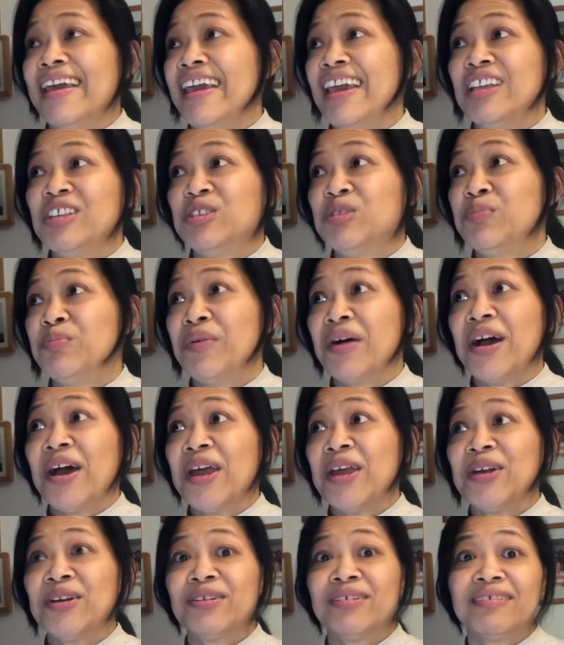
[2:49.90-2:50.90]

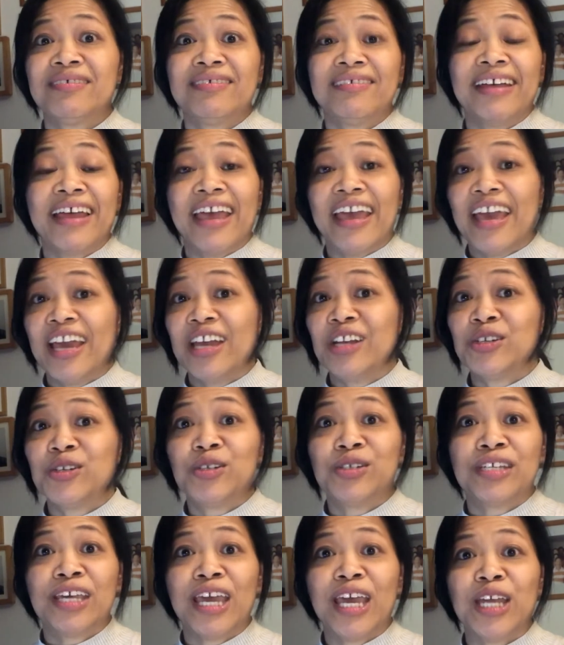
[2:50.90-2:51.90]
inspire,
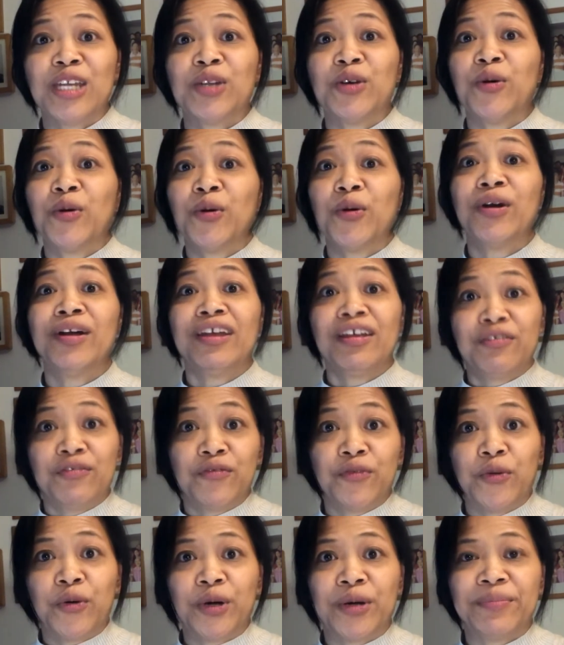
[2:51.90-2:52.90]
entertain, or
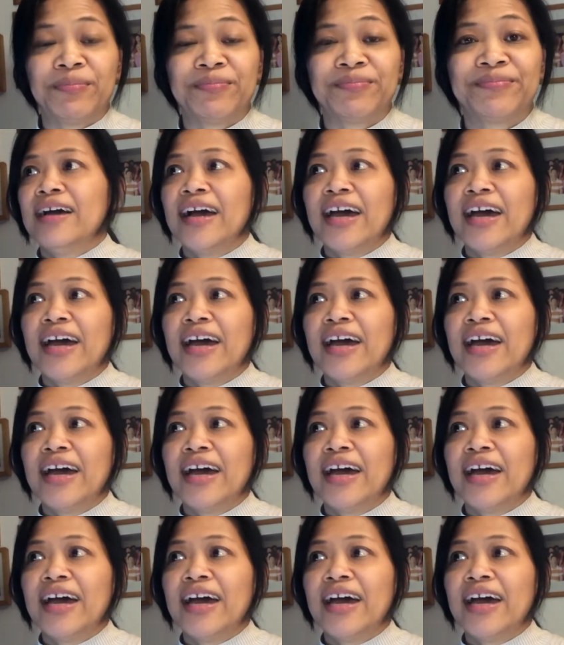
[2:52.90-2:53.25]
inform.